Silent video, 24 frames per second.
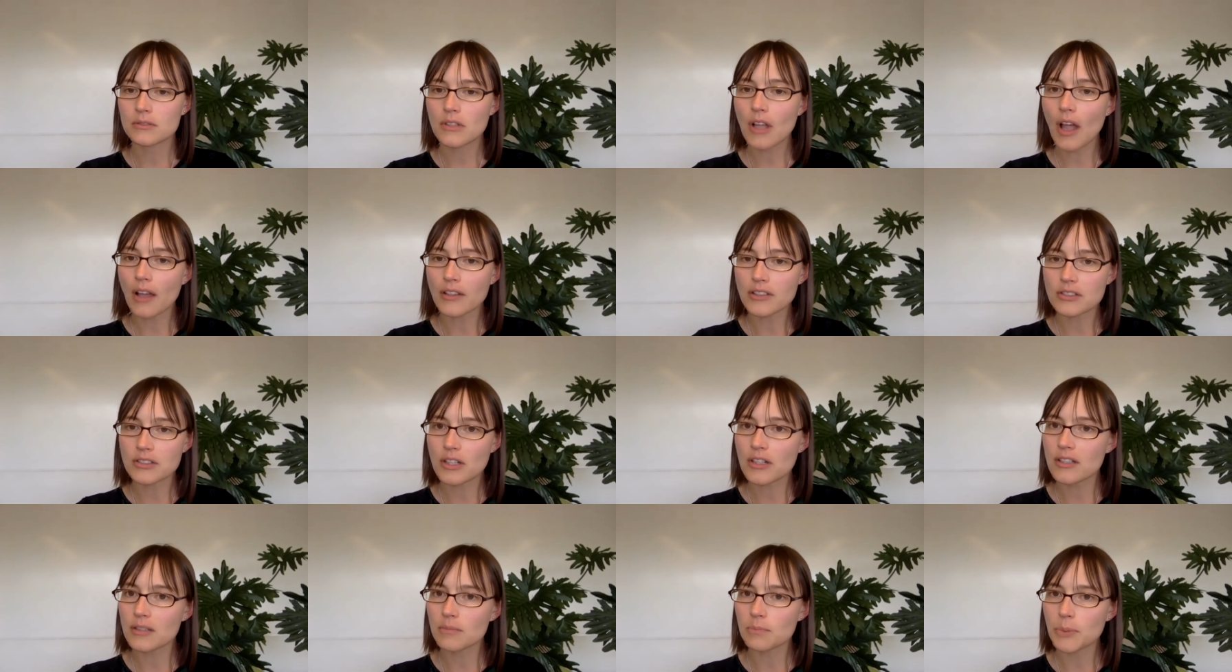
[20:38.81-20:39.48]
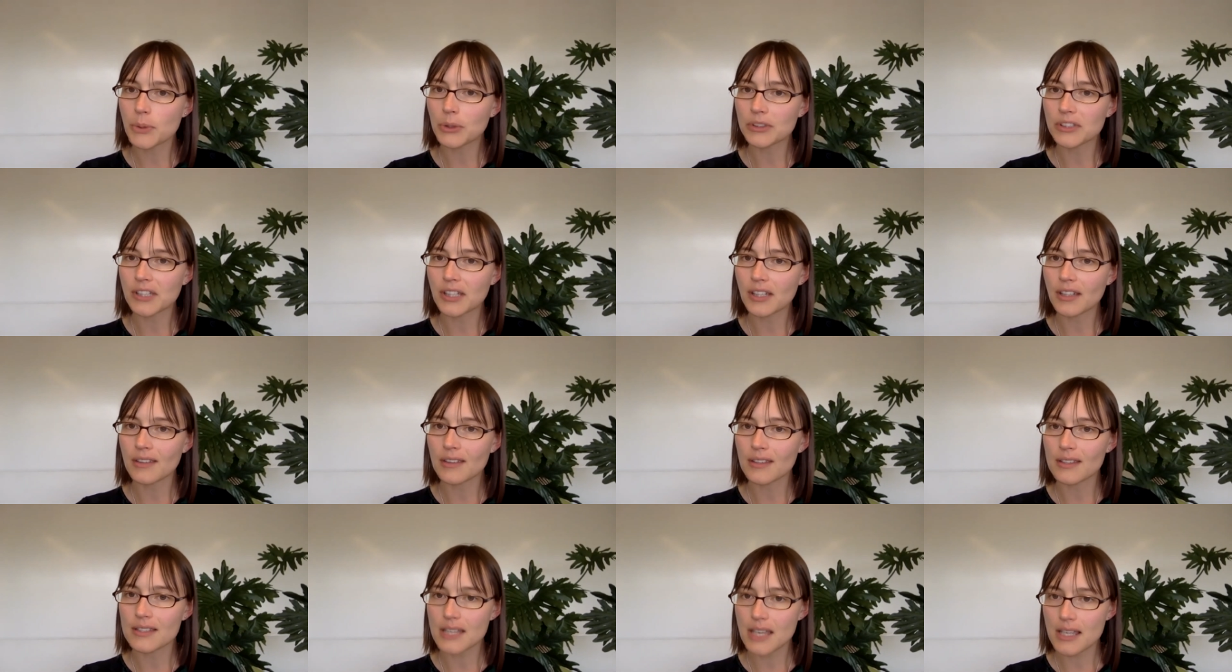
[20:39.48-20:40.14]
started building
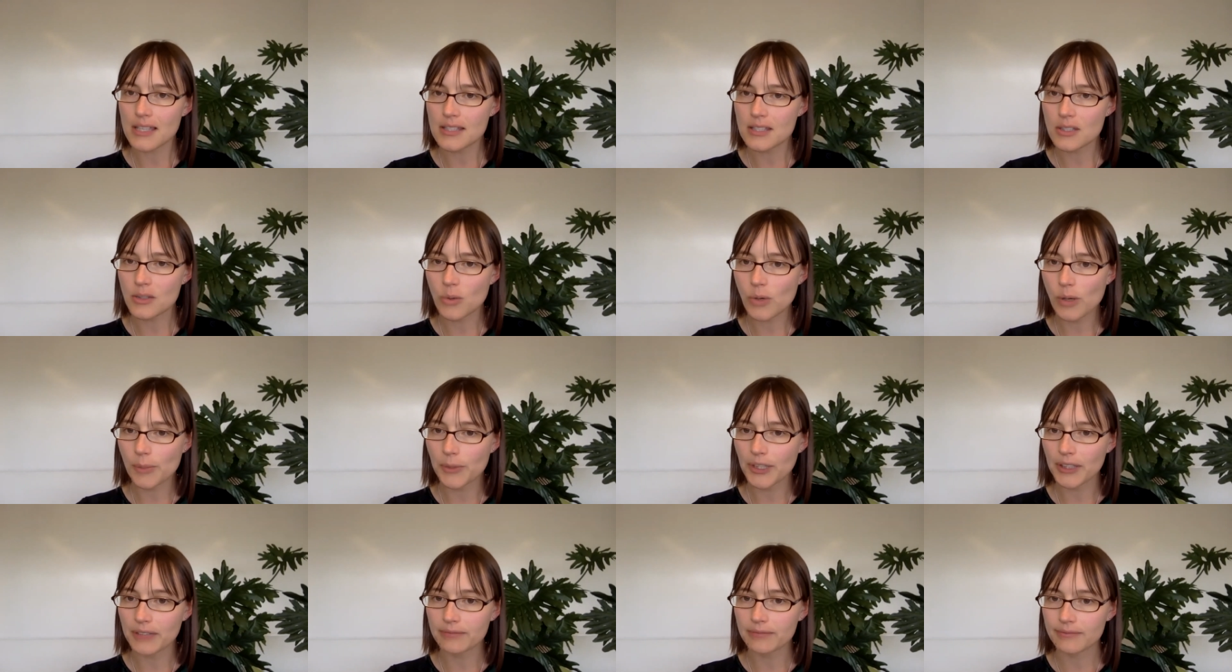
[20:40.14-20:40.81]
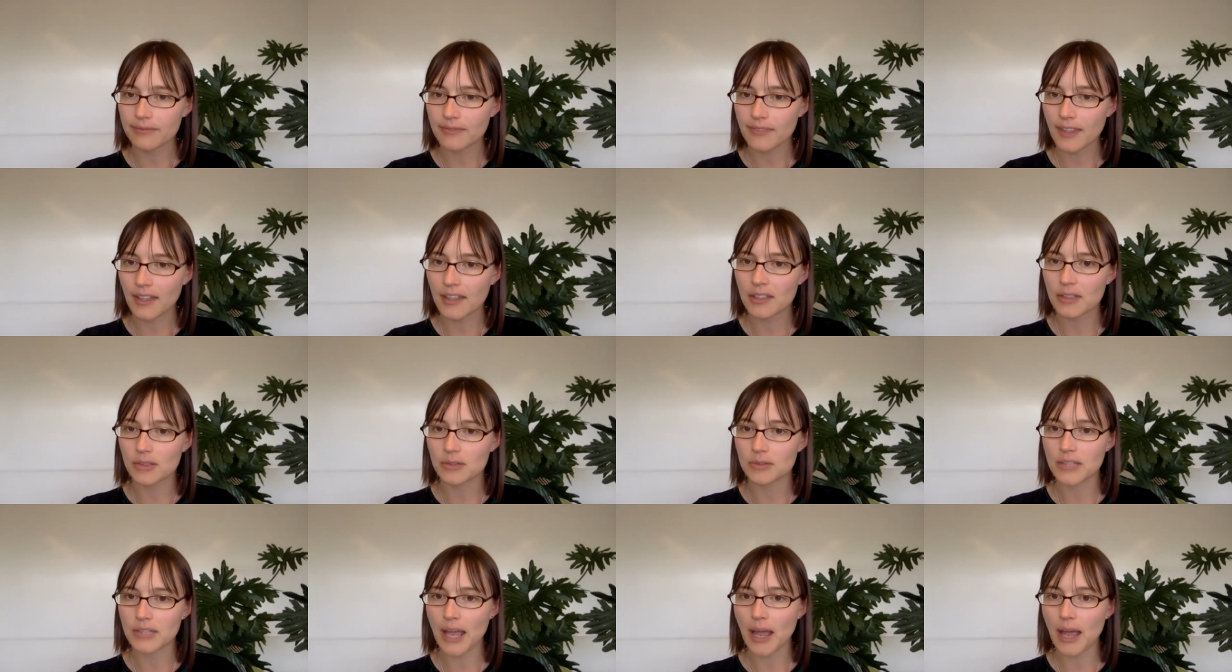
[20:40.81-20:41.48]
the test equipment that you
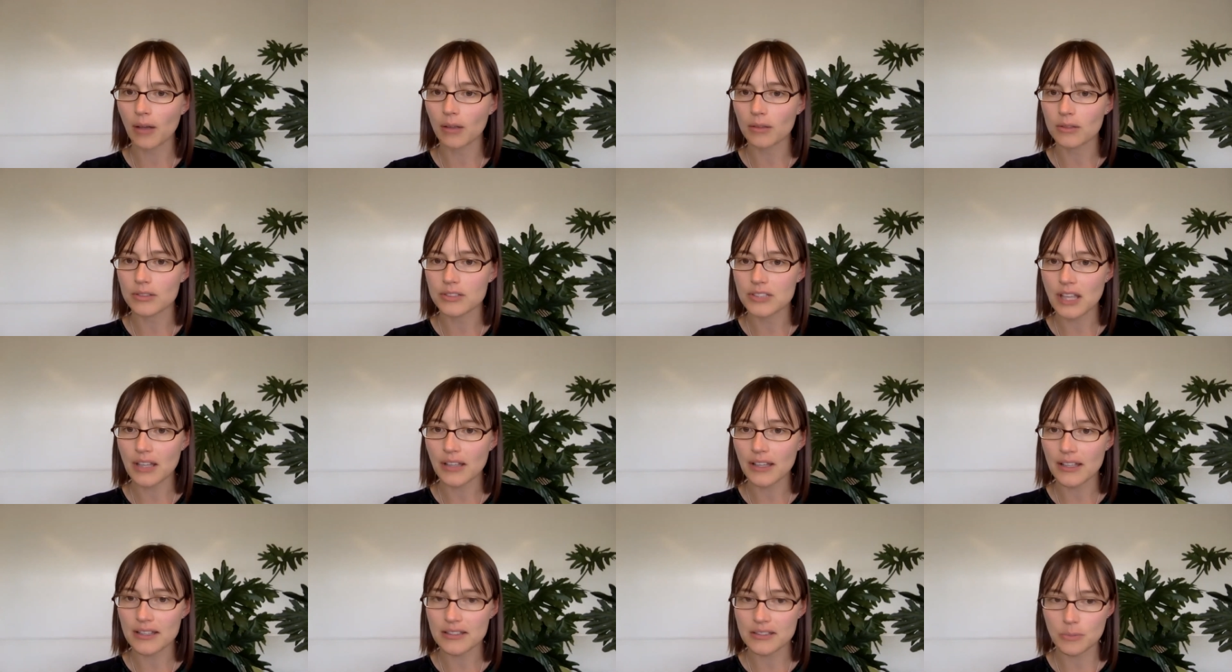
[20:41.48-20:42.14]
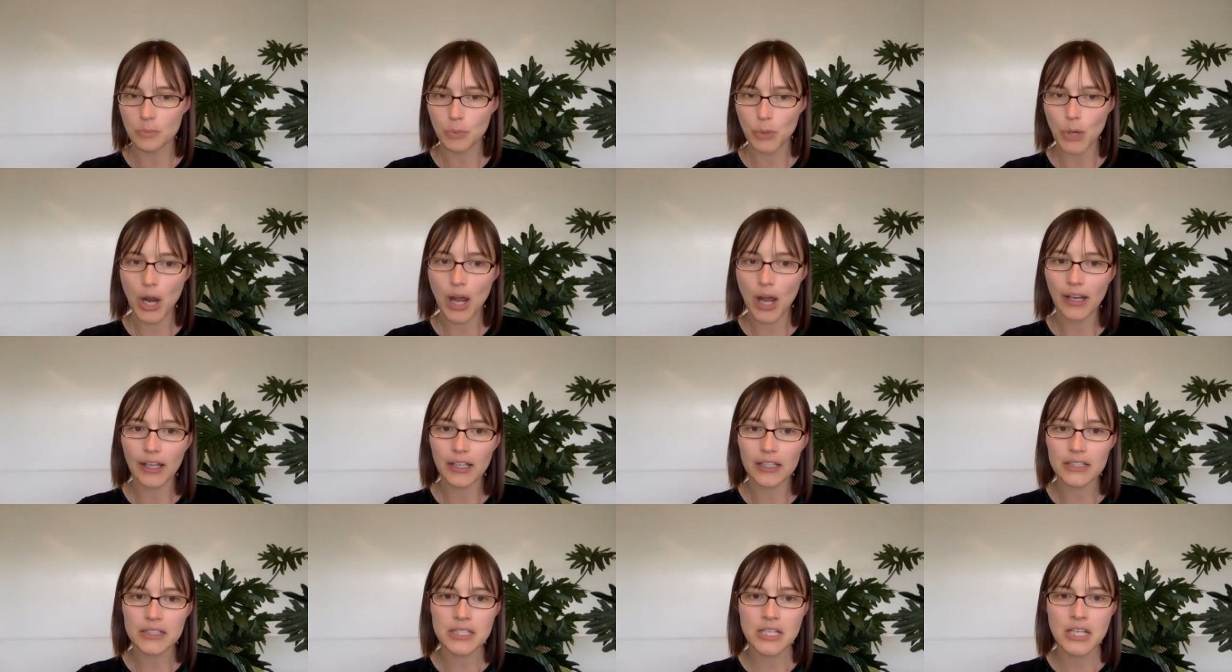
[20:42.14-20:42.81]
now sell as a
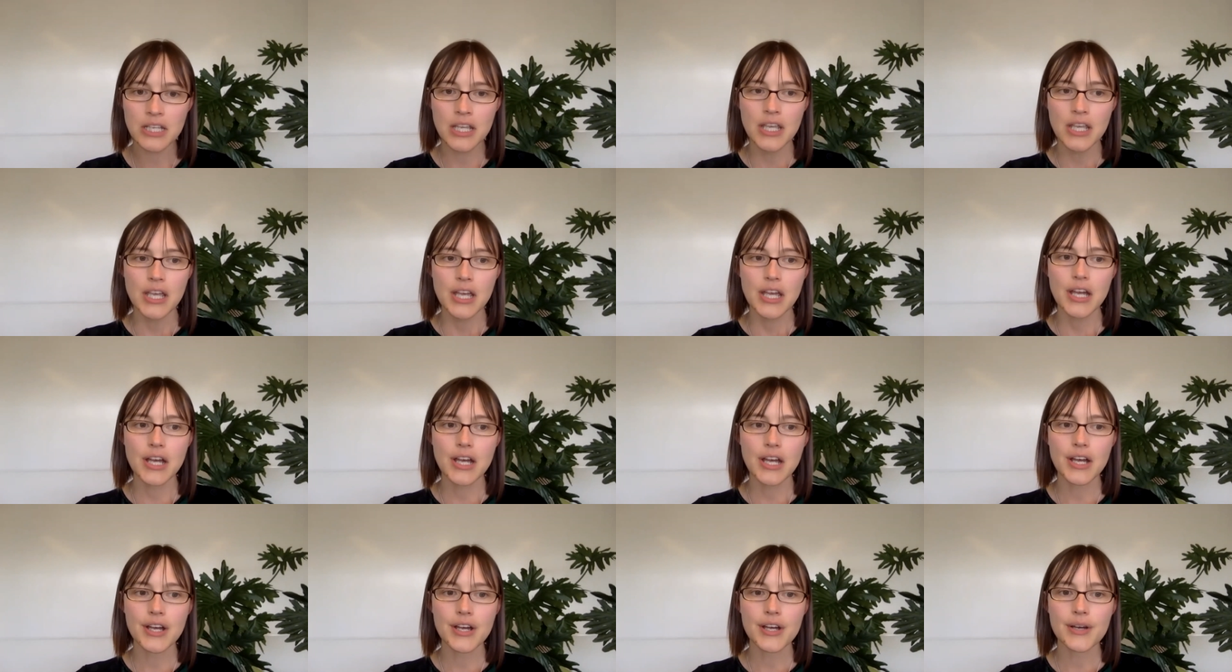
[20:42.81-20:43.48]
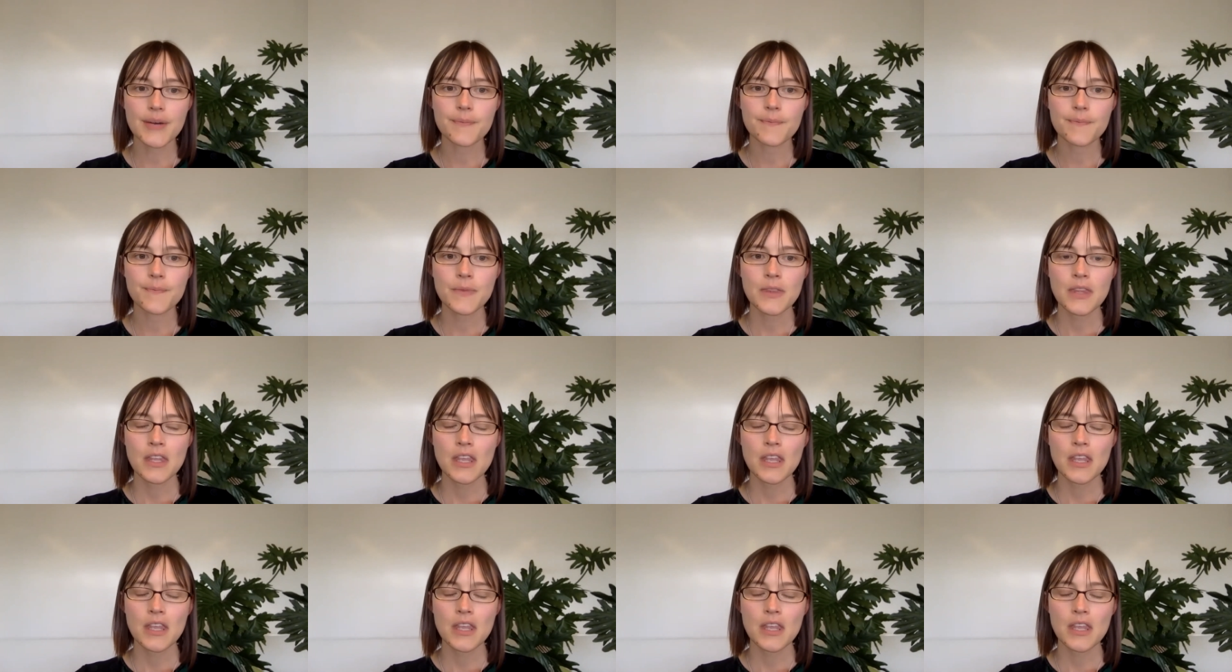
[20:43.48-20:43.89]
product. Um,